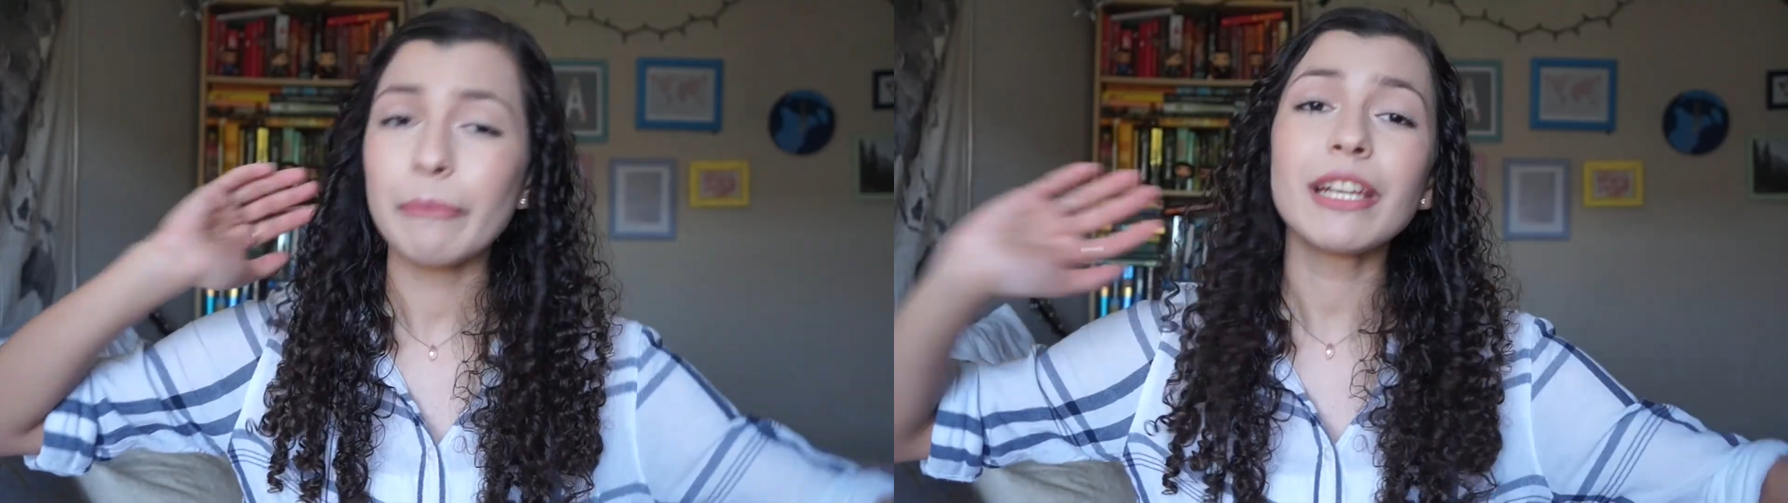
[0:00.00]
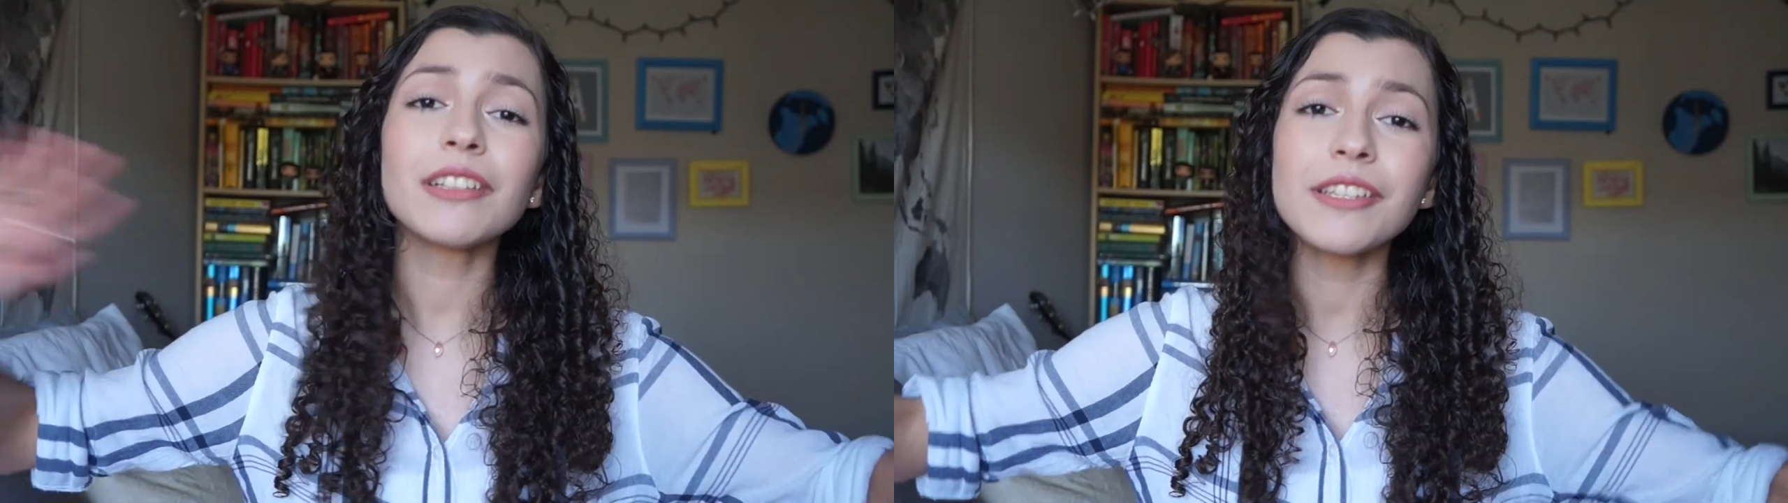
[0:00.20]
I
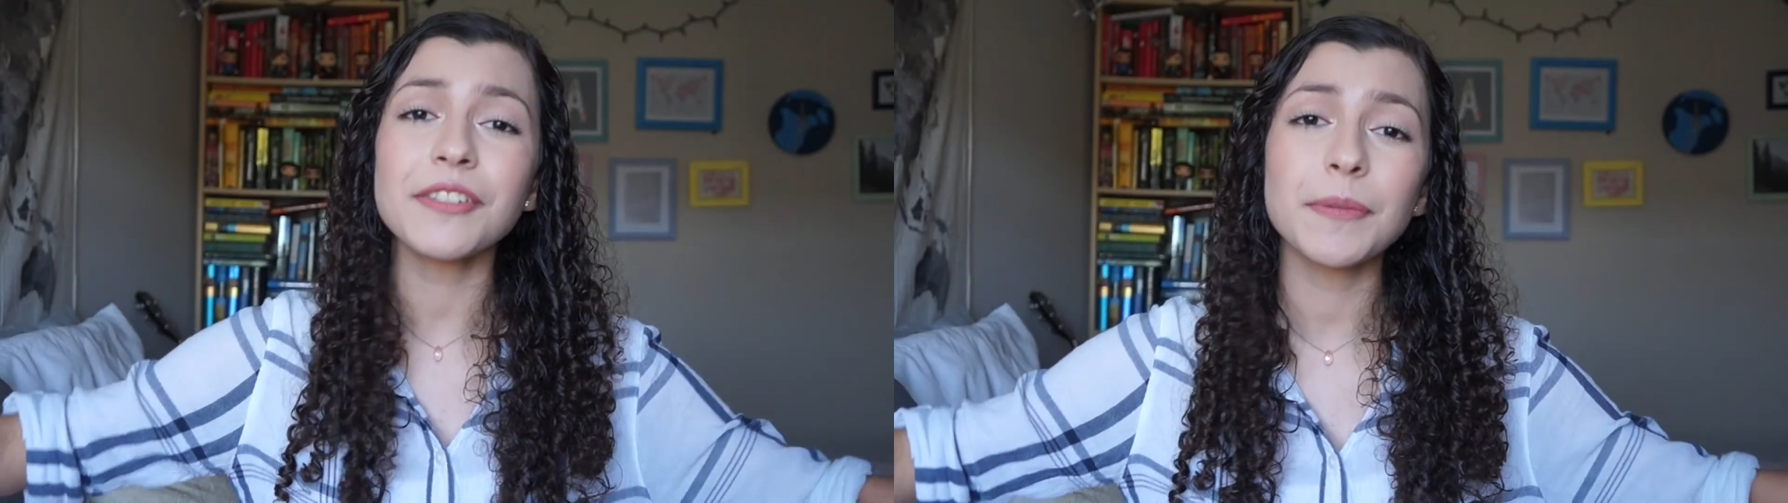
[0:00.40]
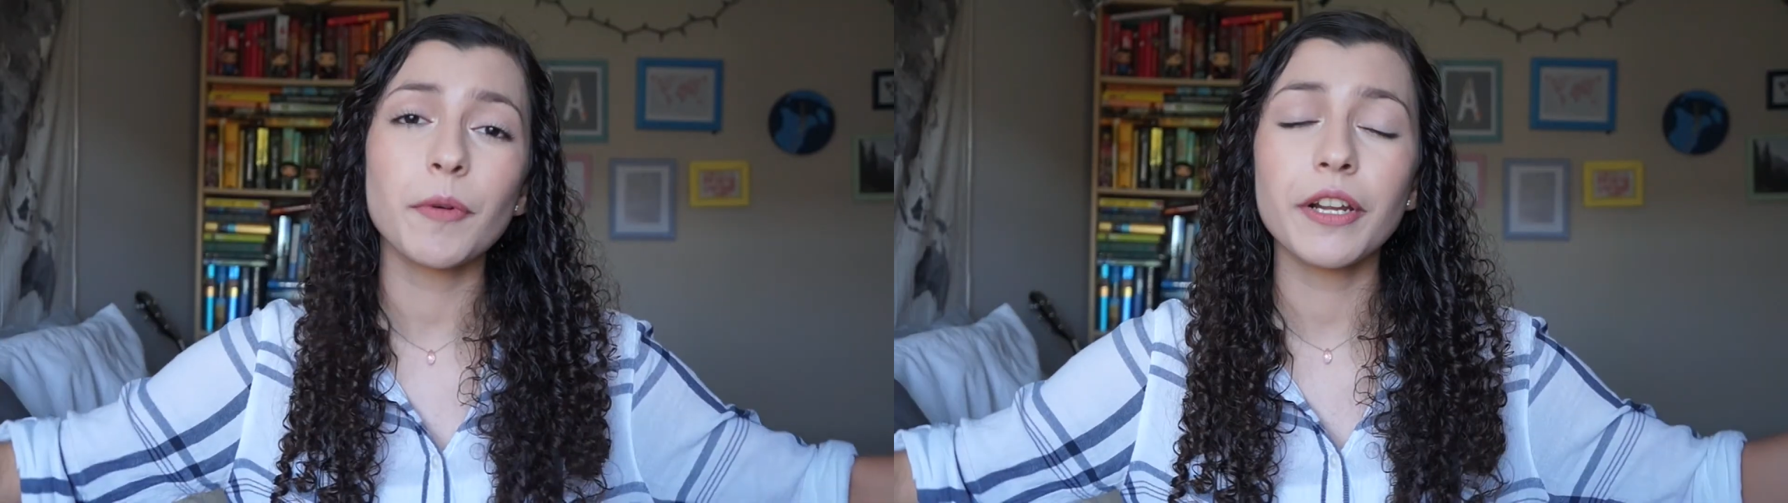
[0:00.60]
made a
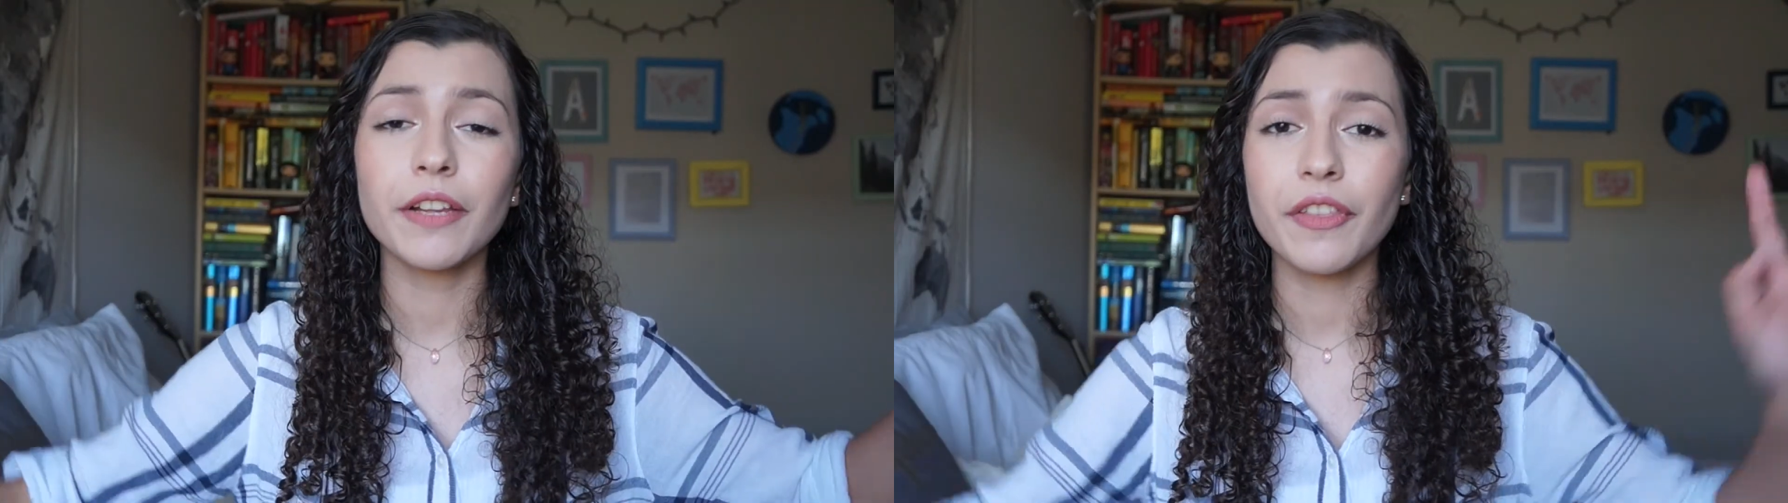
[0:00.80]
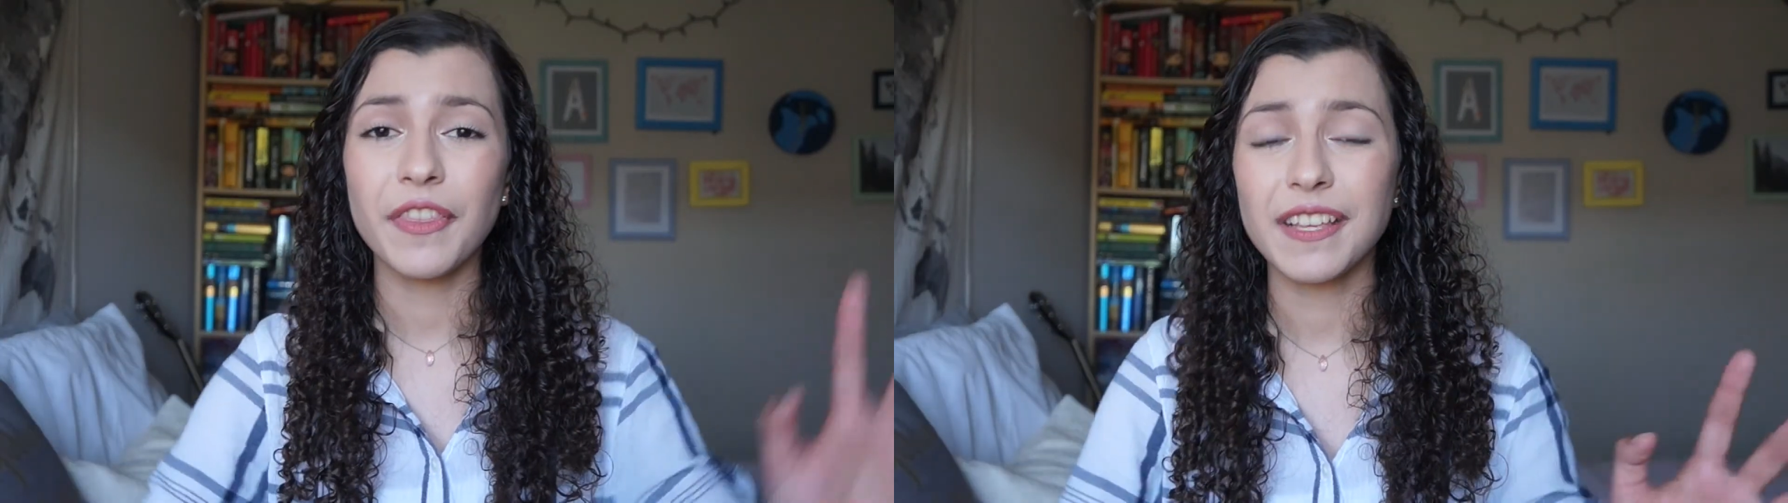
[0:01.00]
list this morning
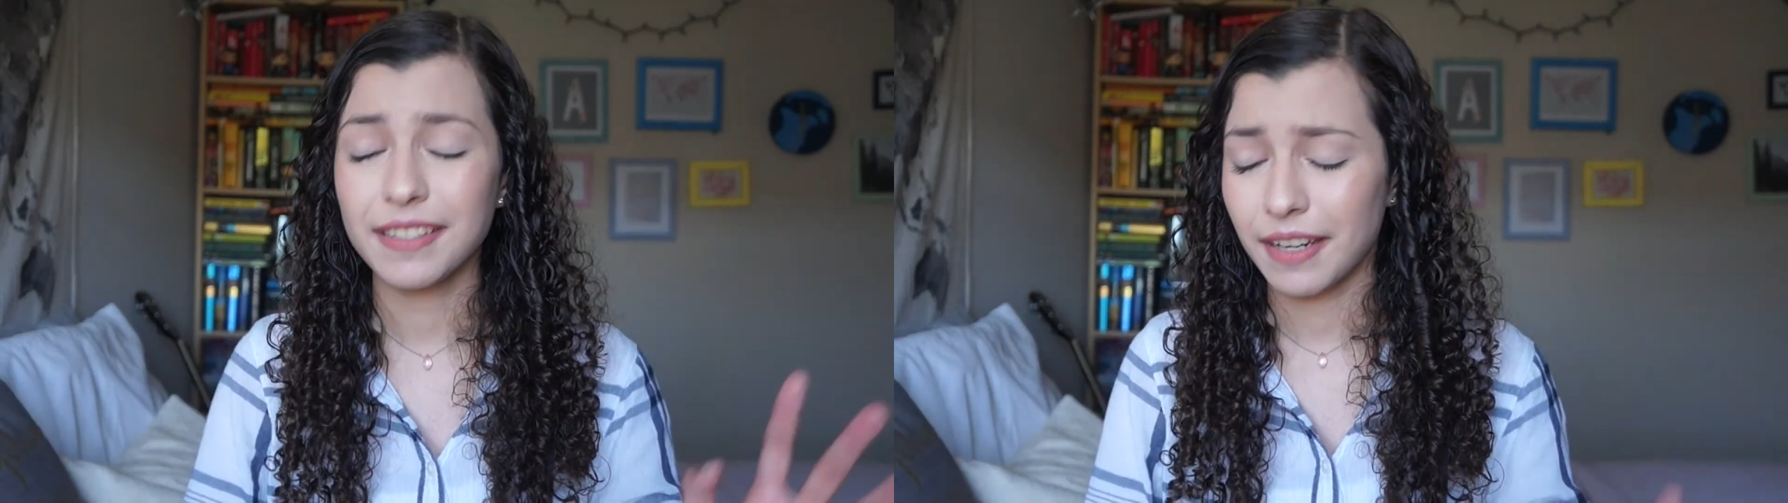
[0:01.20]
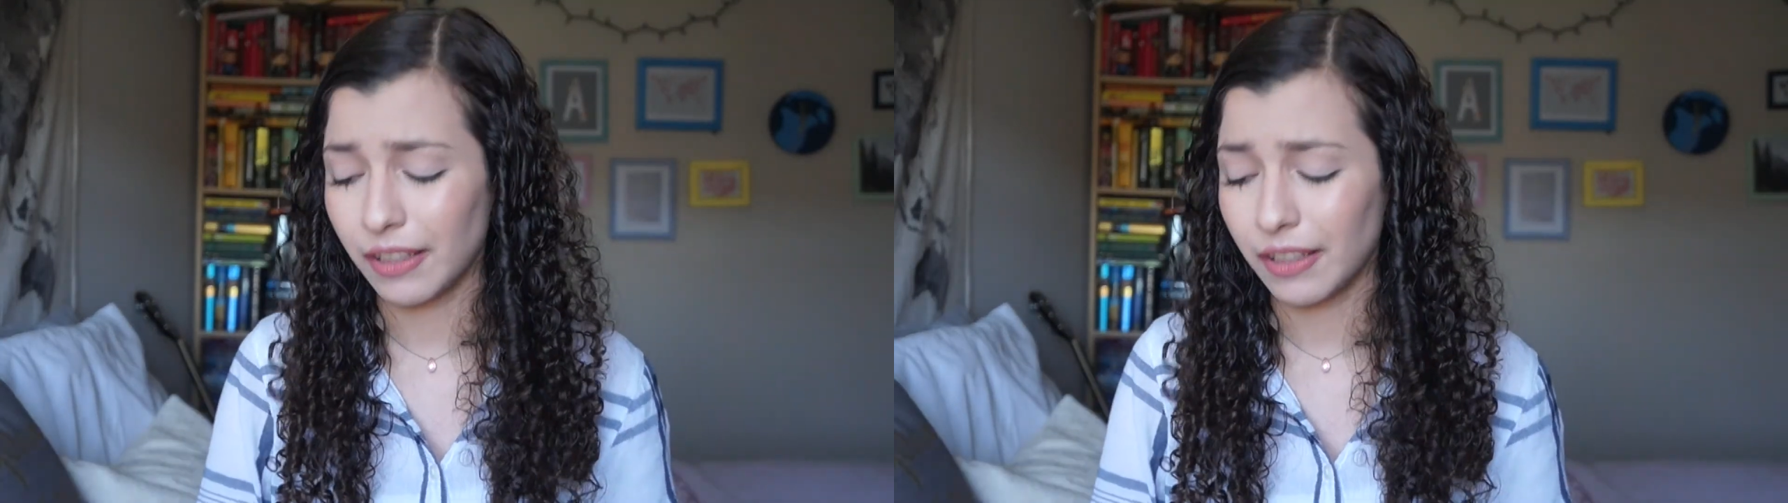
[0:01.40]
of the things that